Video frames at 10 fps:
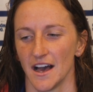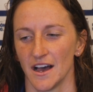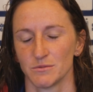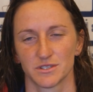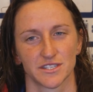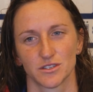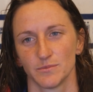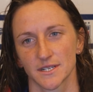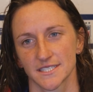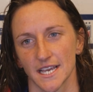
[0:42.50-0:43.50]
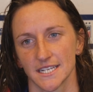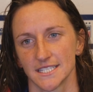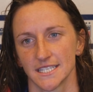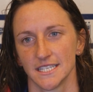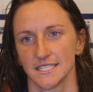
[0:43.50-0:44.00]
I'm just super excited
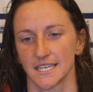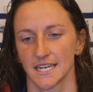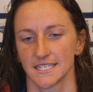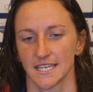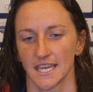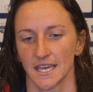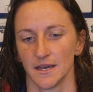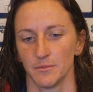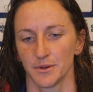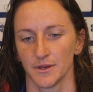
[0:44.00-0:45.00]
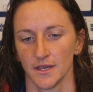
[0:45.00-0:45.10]
to get into camp.